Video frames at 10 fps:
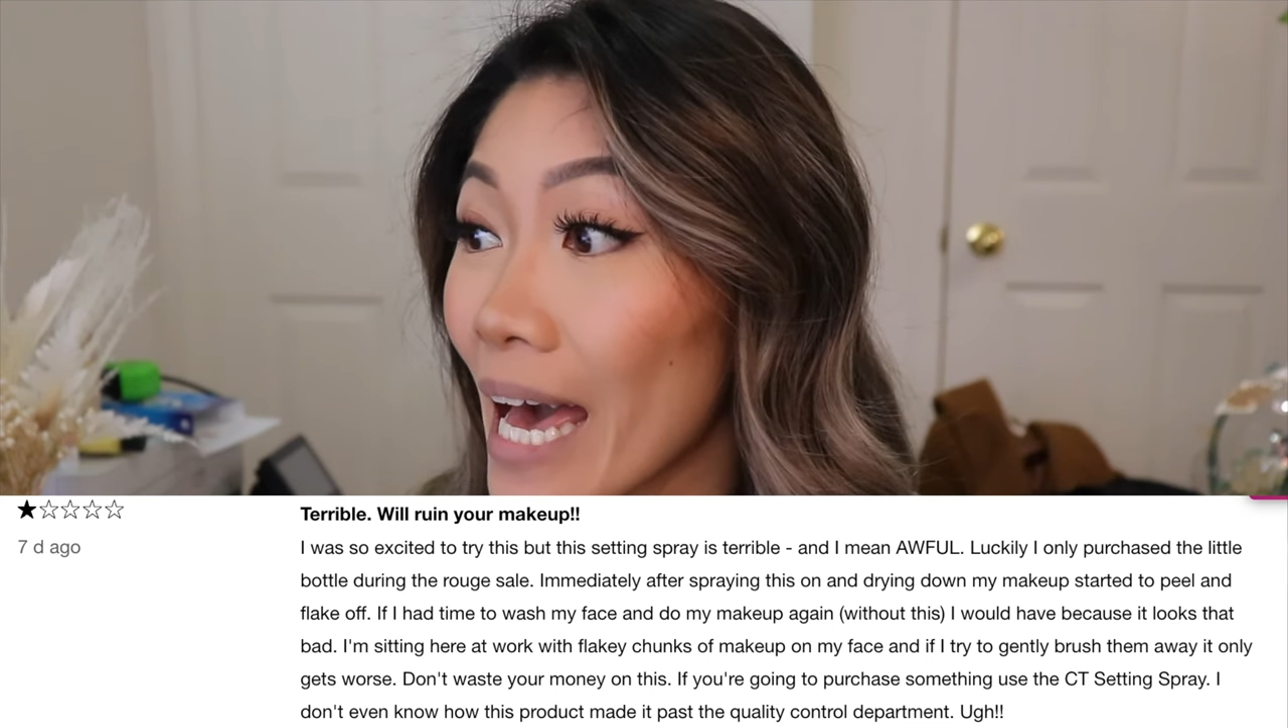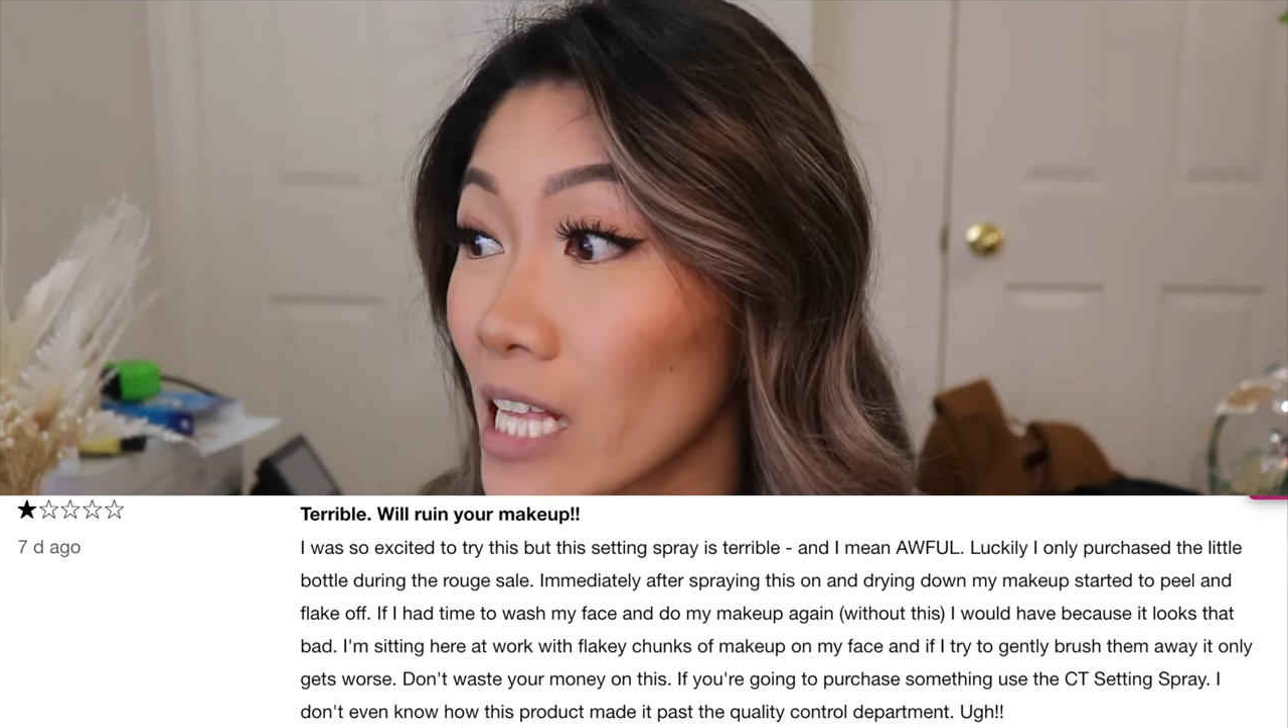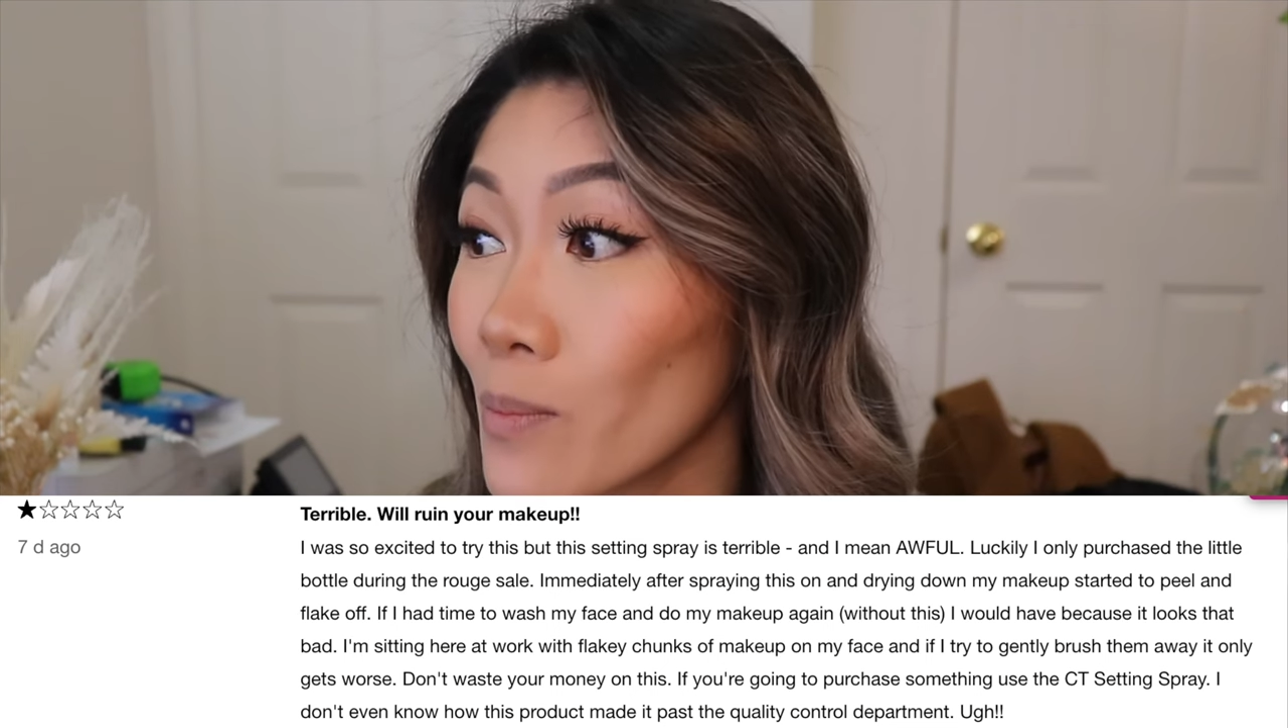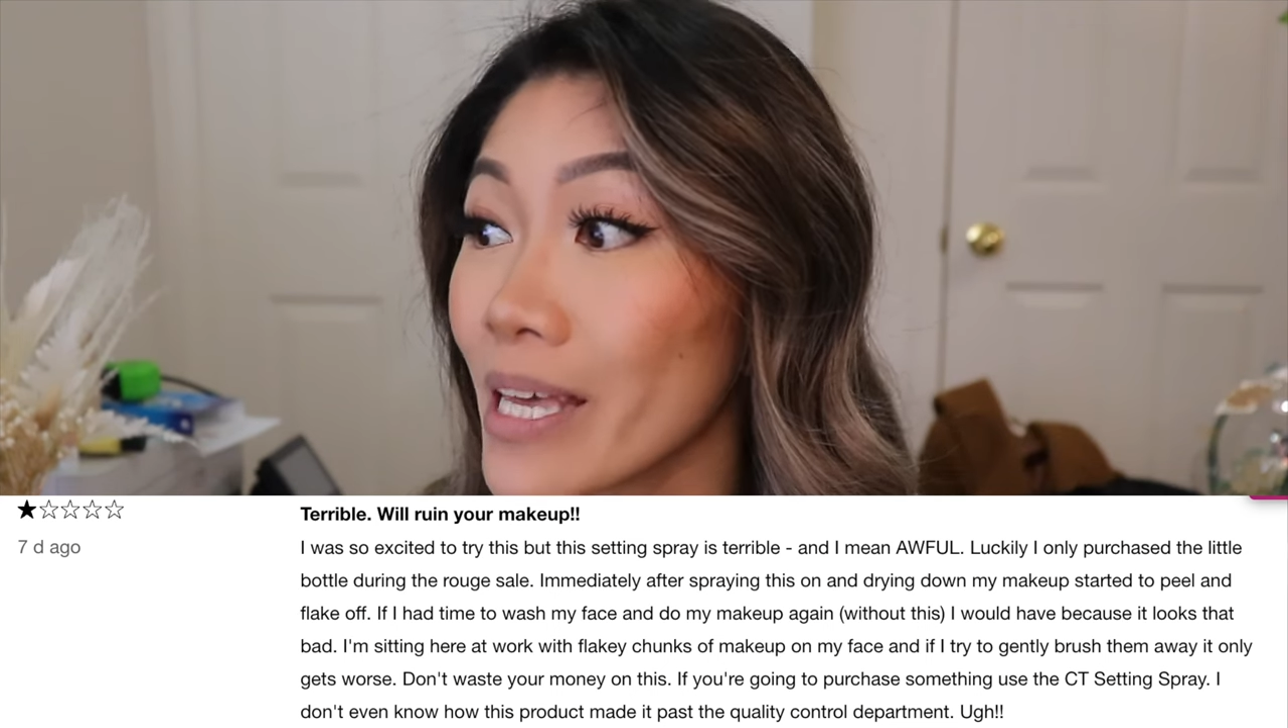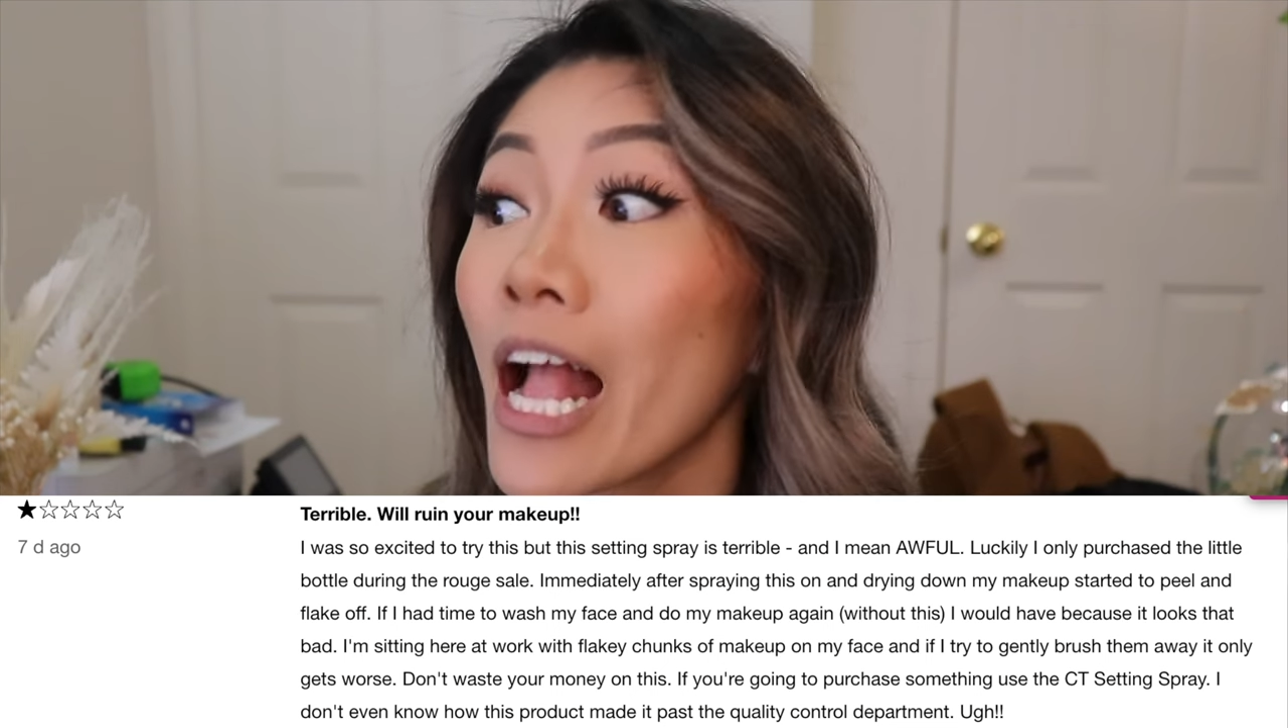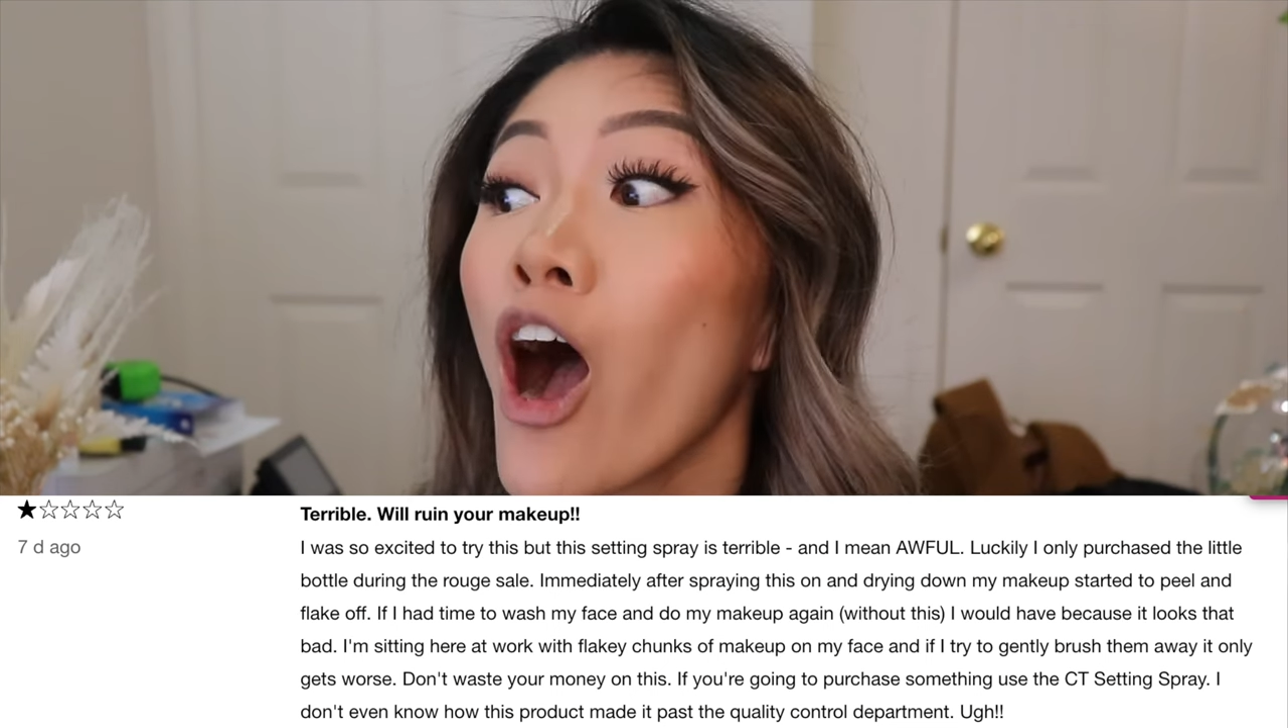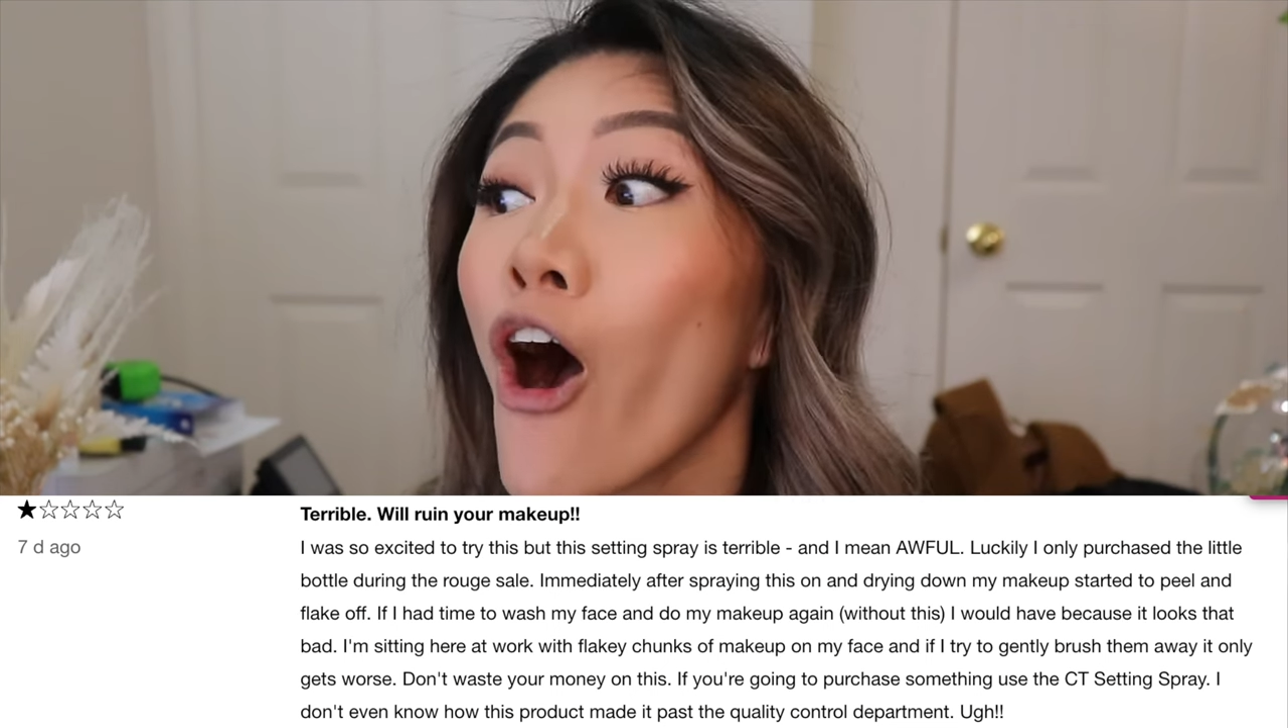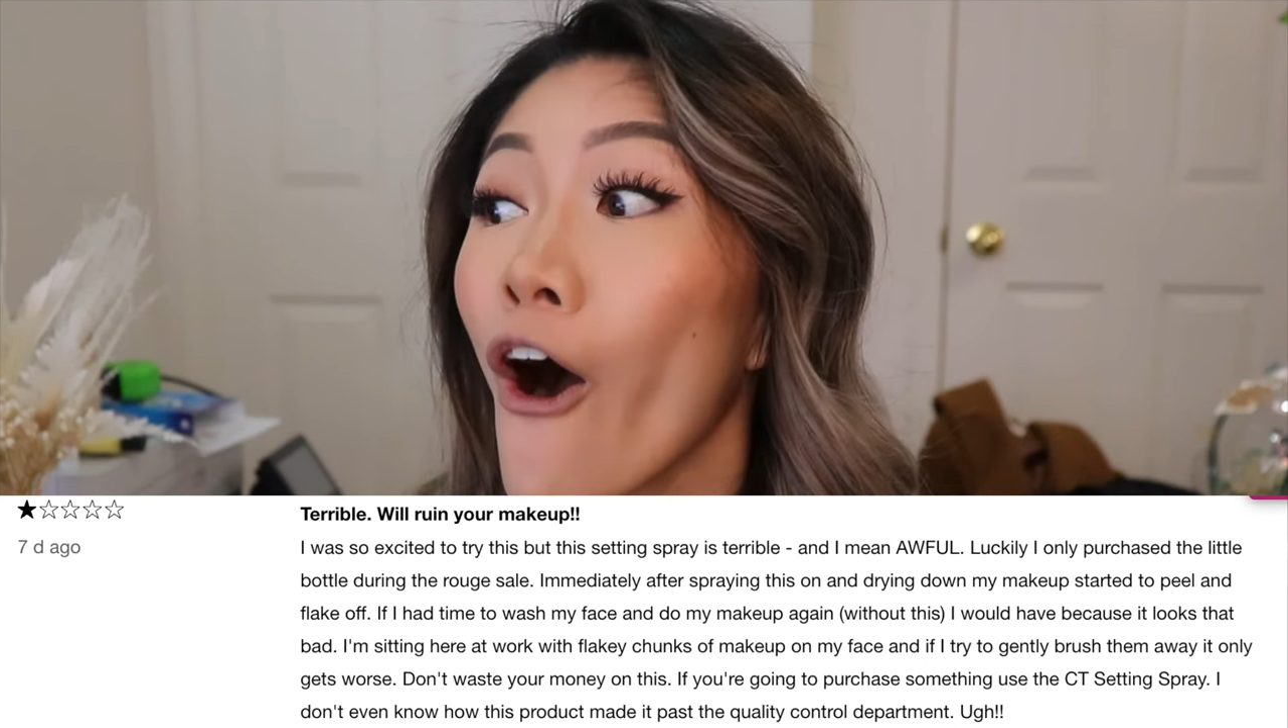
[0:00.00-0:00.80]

and I mean